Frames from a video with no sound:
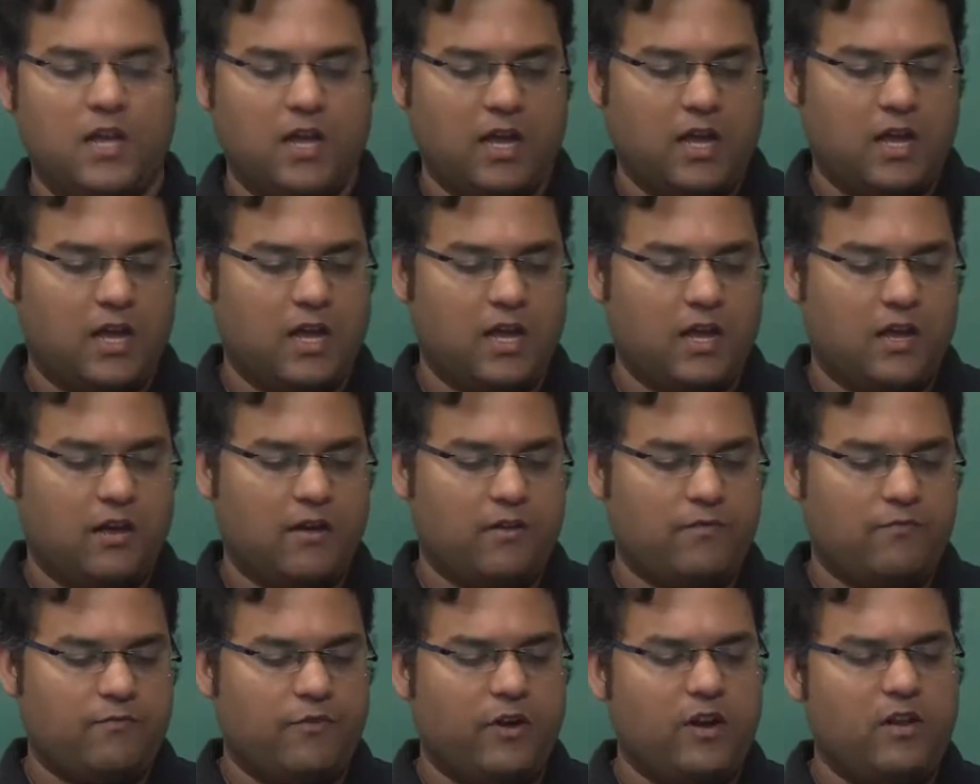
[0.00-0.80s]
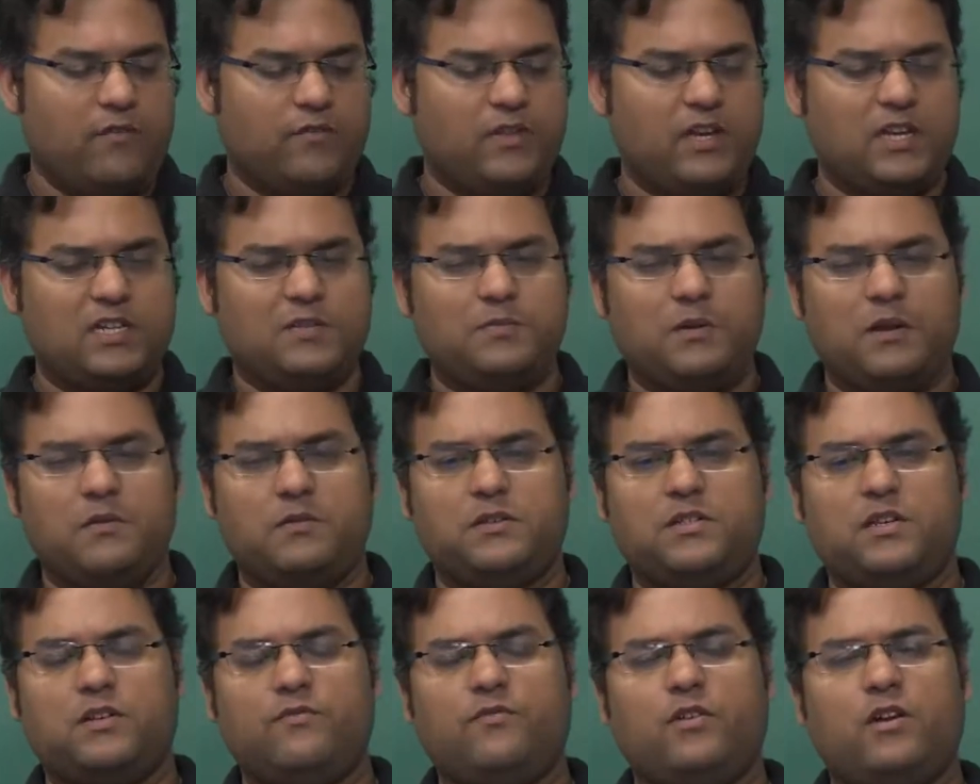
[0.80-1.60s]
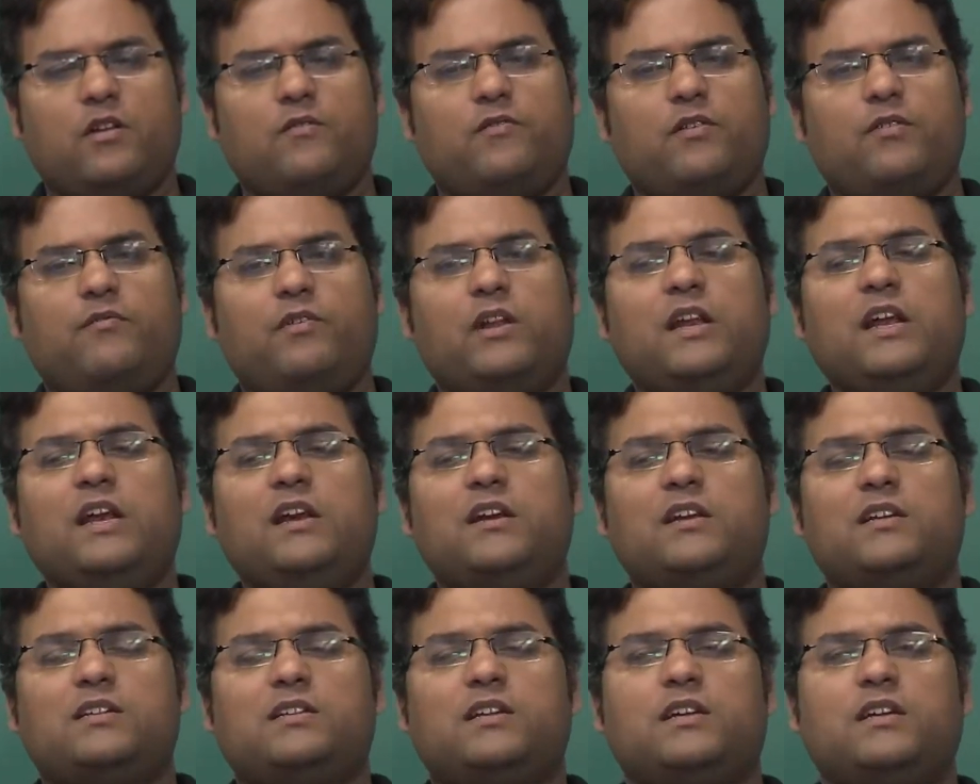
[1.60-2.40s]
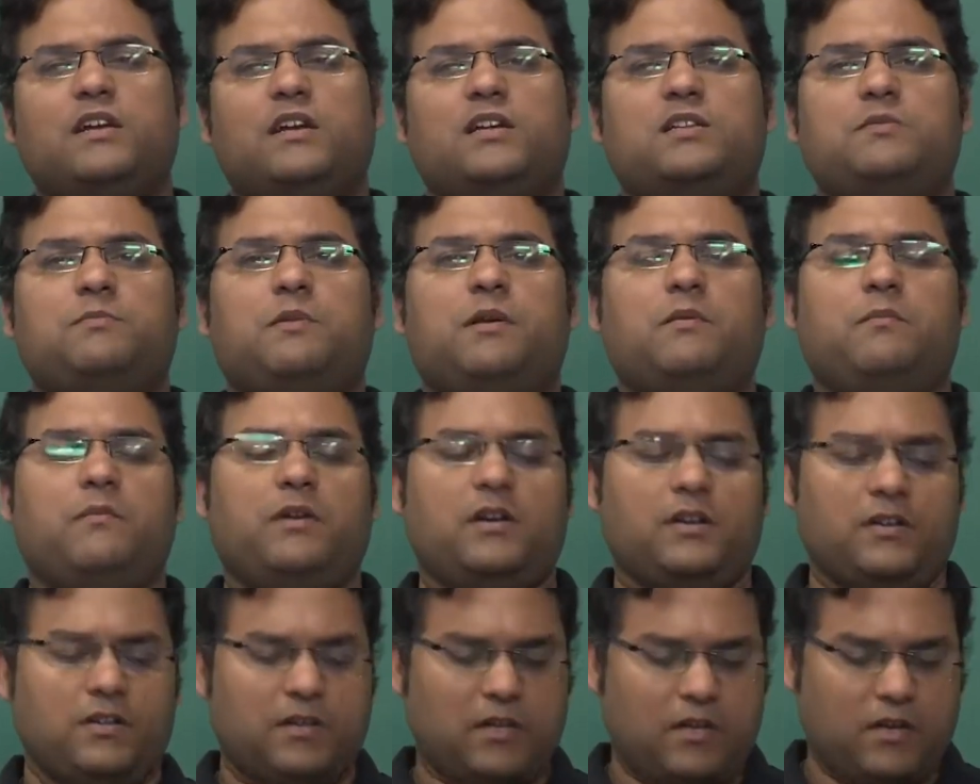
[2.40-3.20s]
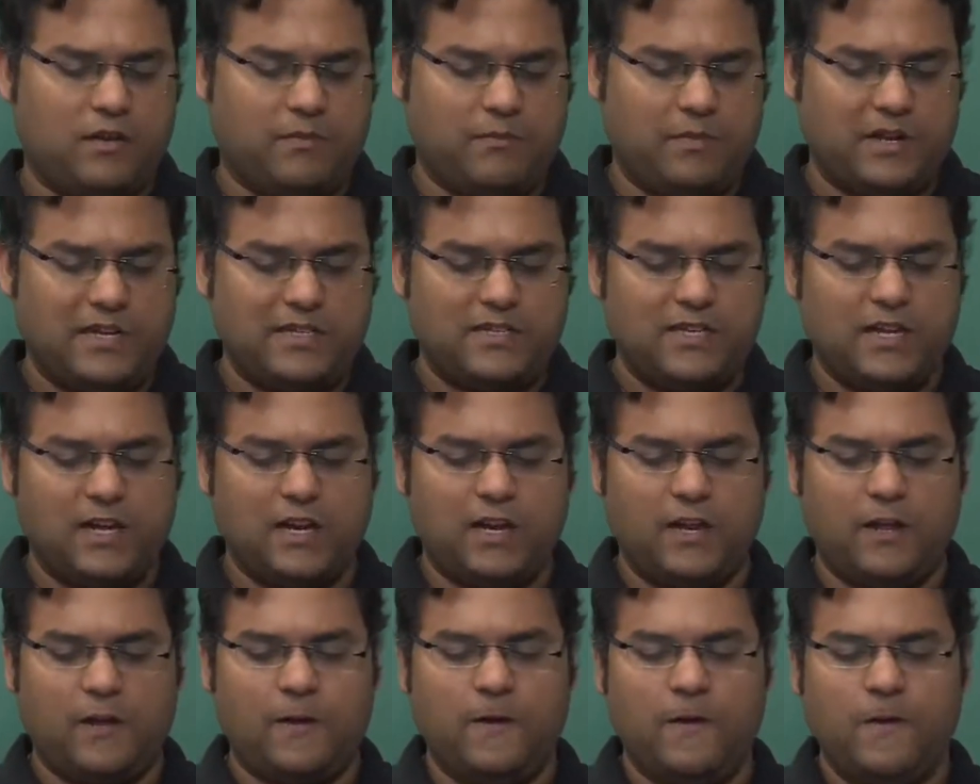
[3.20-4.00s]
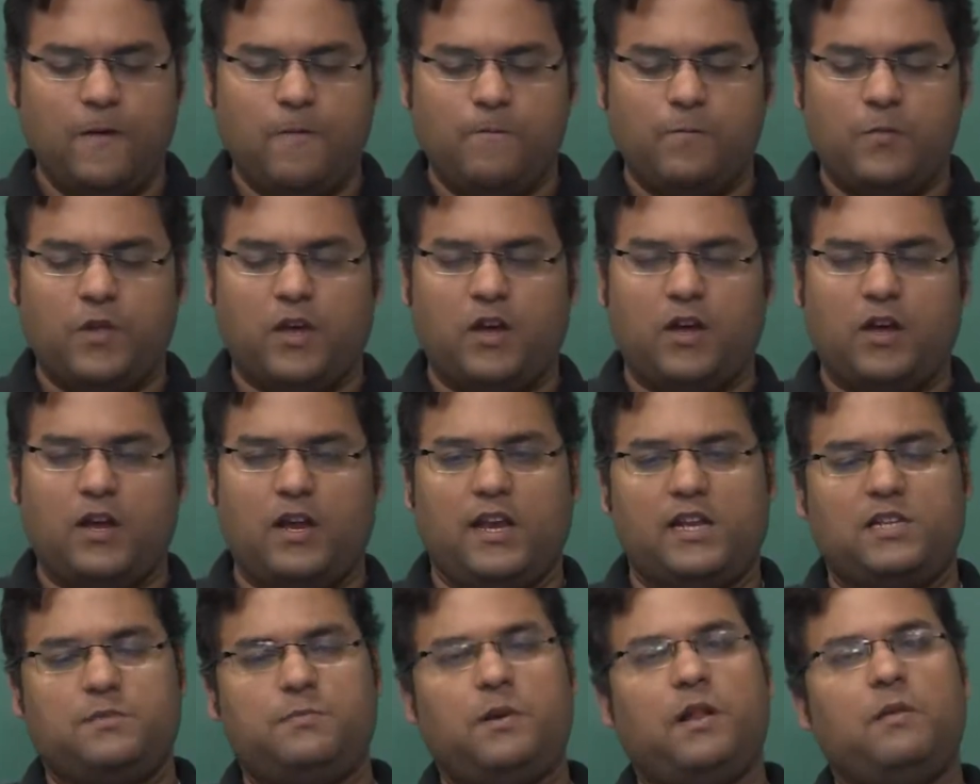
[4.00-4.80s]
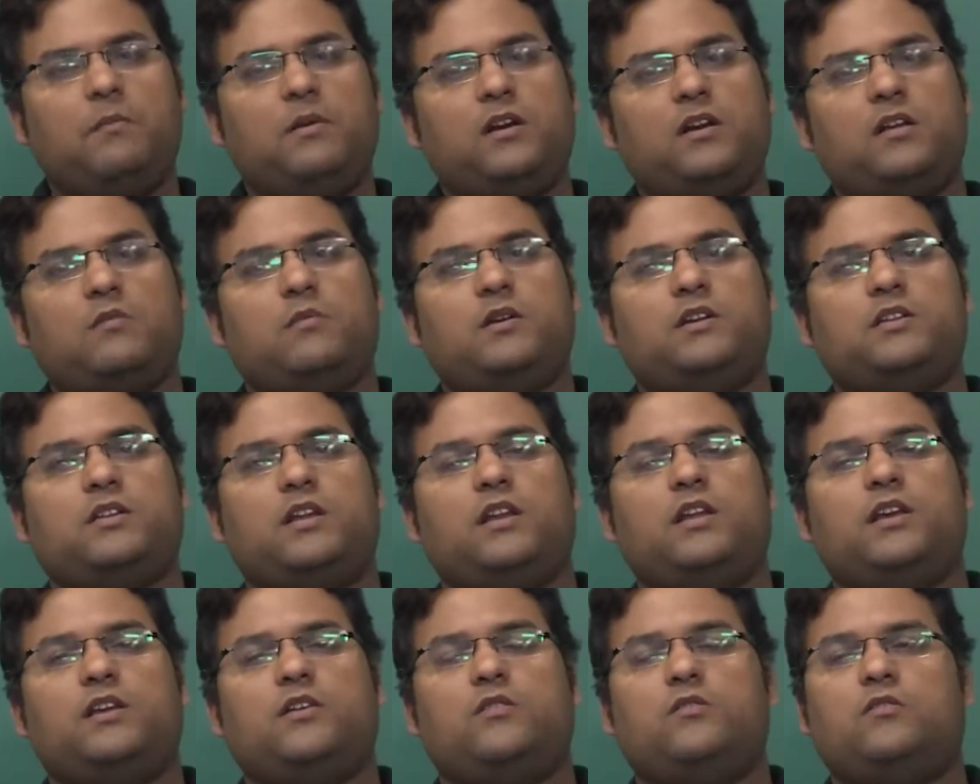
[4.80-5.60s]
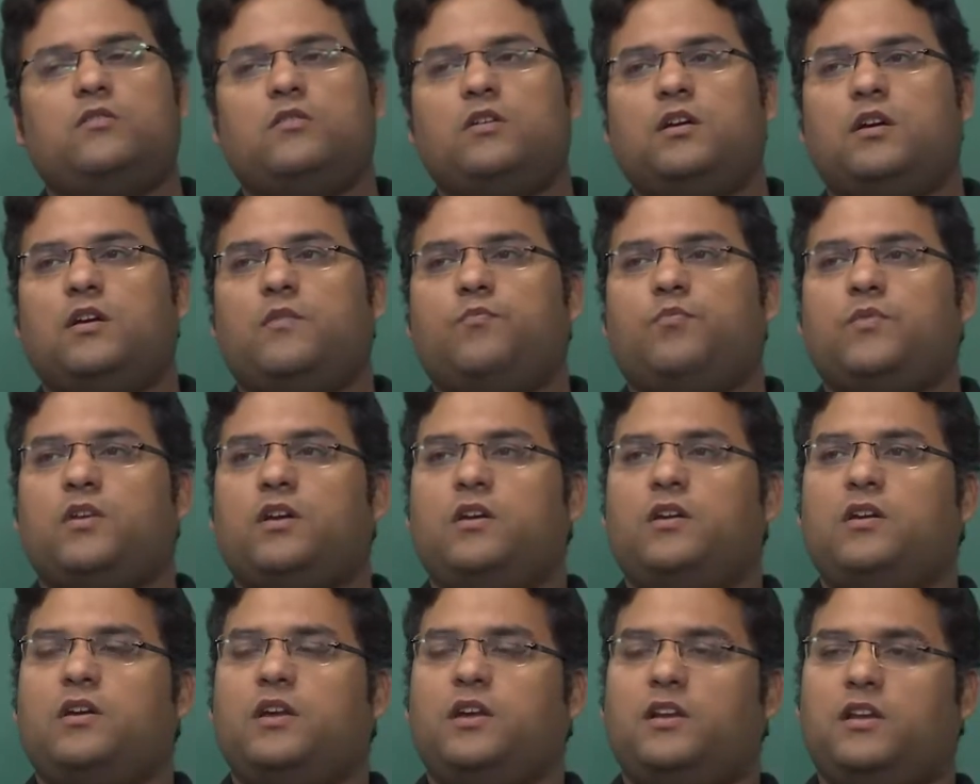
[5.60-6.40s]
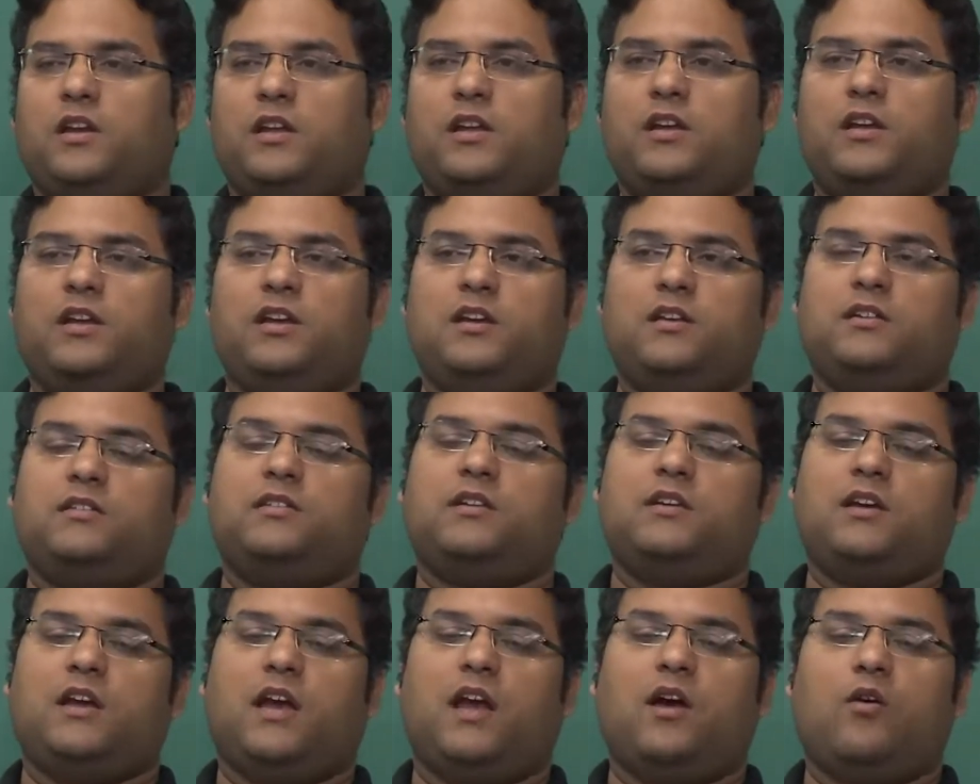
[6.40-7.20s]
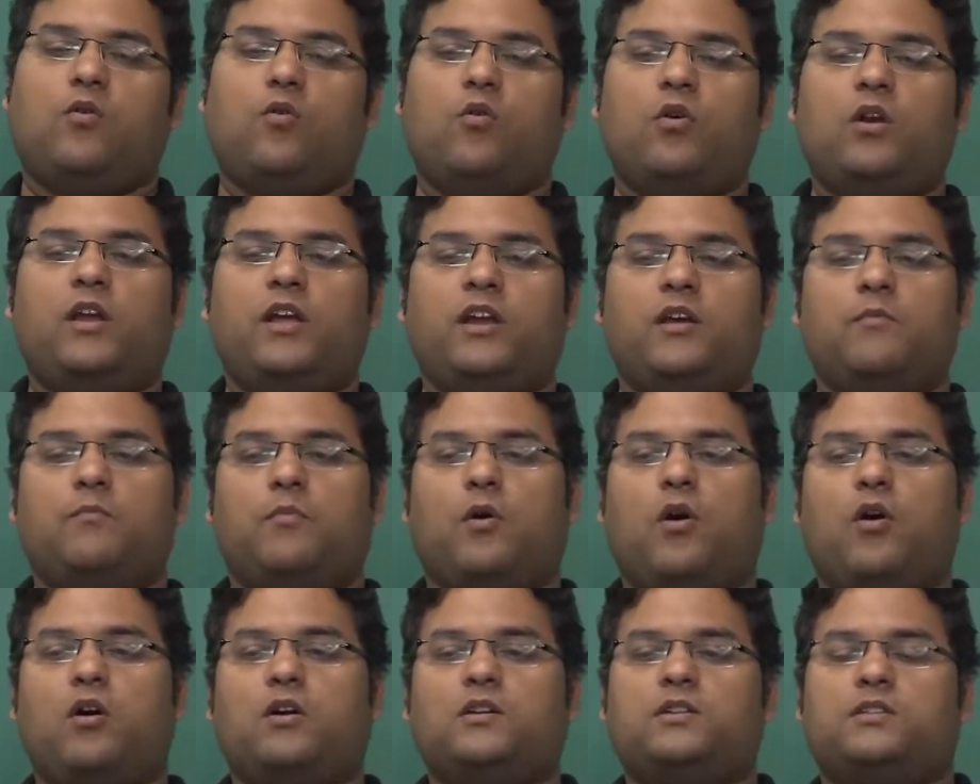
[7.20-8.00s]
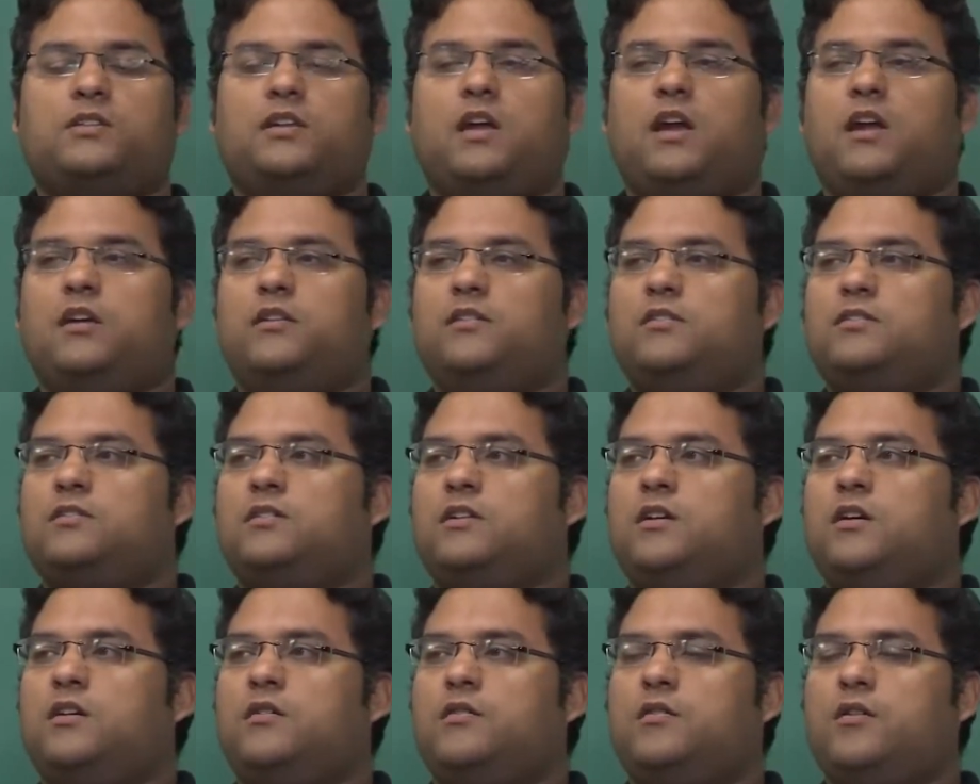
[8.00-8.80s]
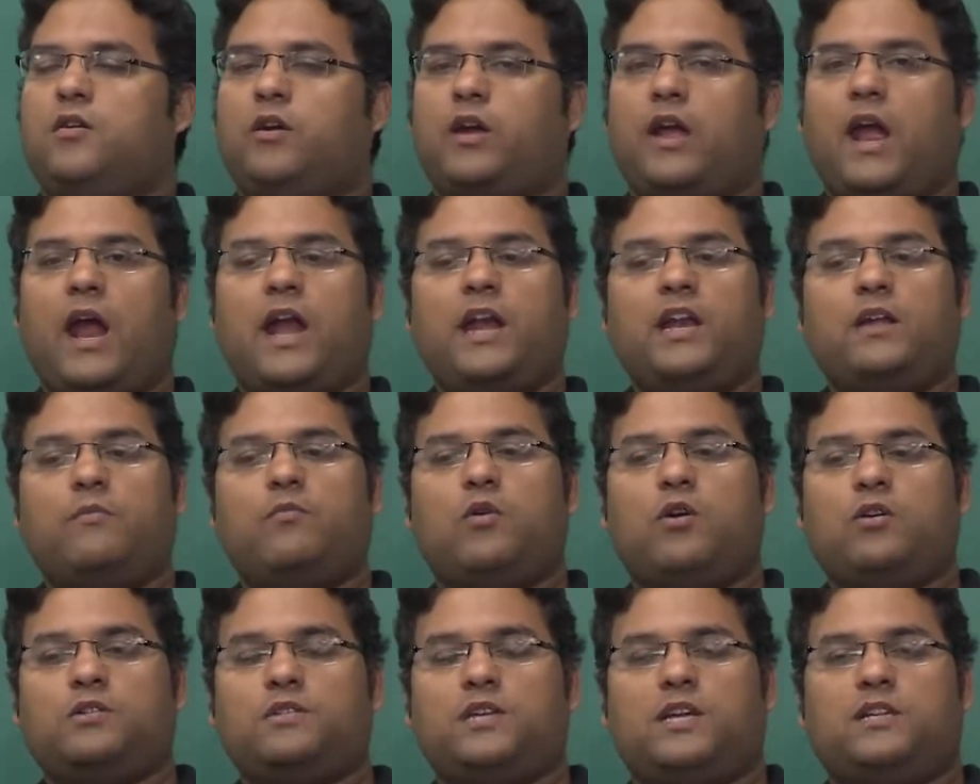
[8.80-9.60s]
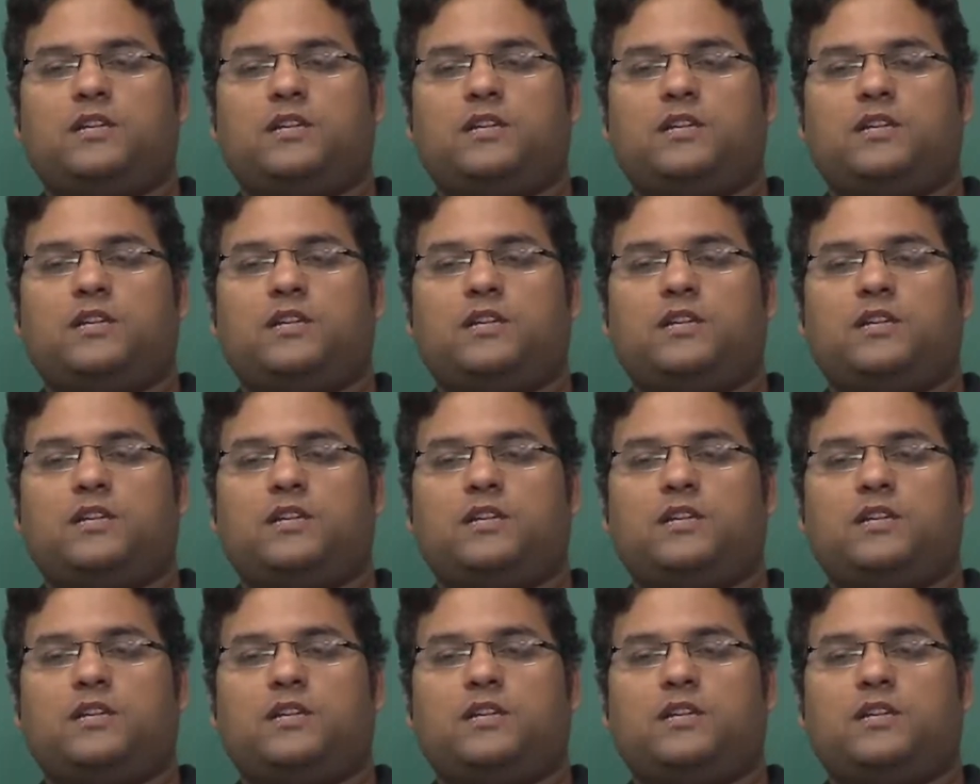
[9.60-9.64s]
One of the experiments, in one of a very interesting experiment, basically an experimenter basically he is holding a box, and this candy box